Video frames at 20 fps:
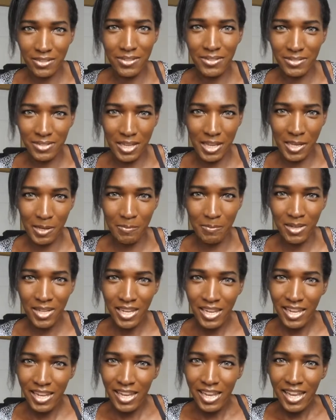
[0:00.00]
this game.
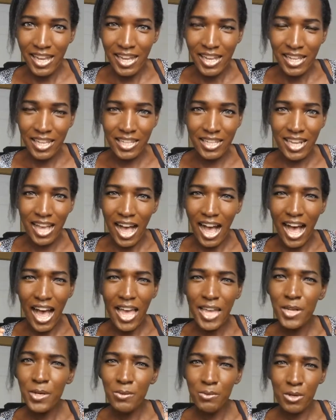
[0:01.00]
I
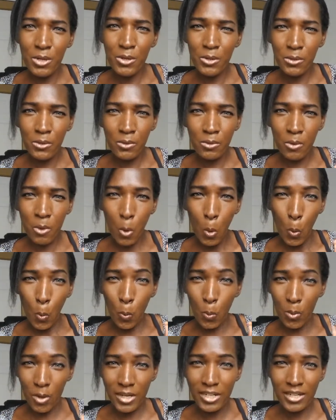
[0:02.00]
don't know
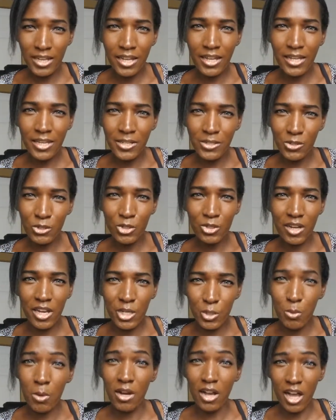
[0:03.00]
what guys are
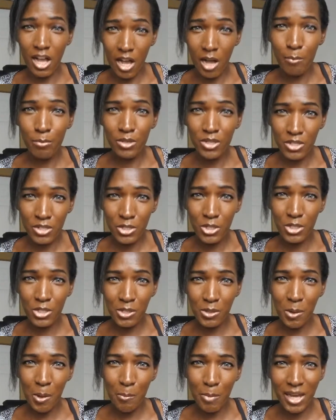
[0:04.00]
trying to accomplish
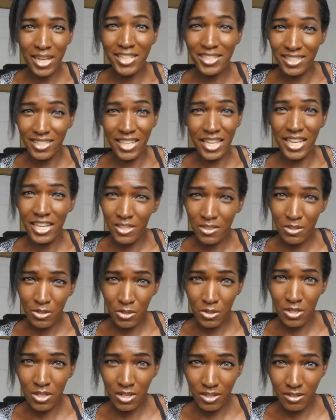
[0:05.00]
by saying this
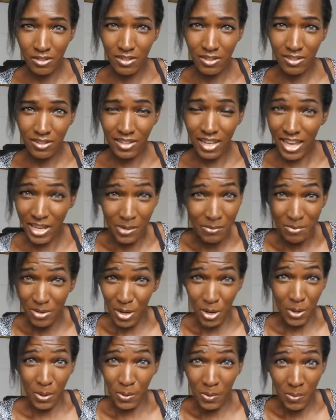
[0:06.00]
shit. I don't
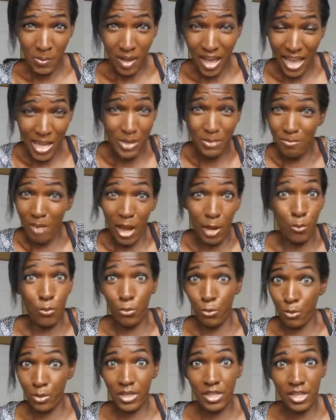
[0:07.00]
know. I
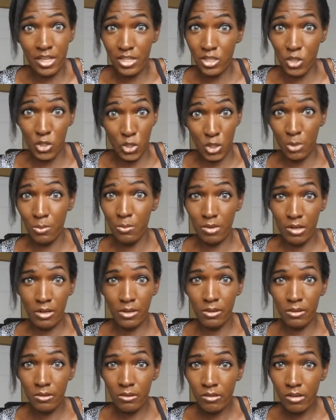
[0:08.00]
really don't
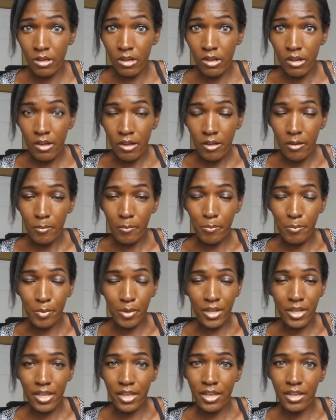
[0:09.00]
know.
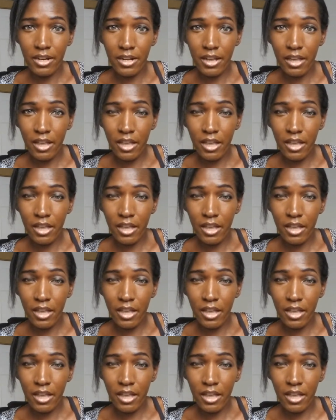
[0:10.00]
But